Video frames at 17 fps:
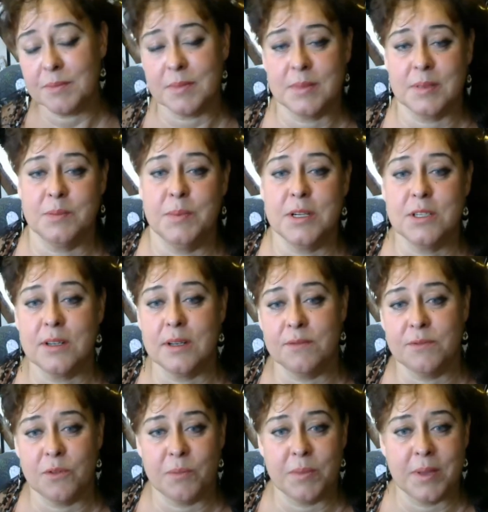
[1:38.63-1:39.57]
especially
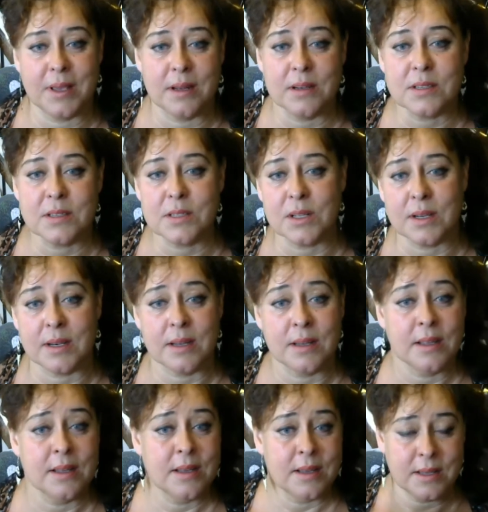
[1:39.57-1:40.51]
for beginners and
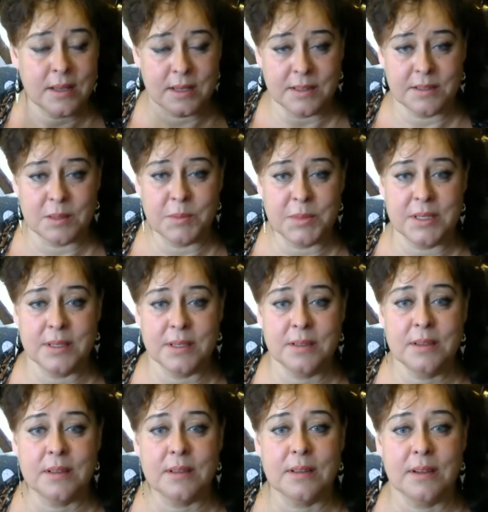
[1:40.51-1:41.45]

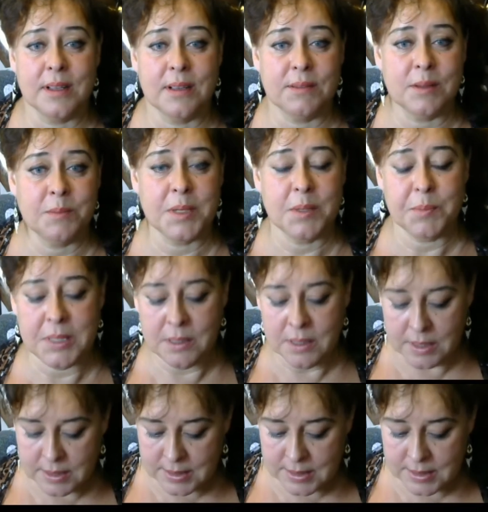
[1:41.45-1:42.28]
intermediate level people.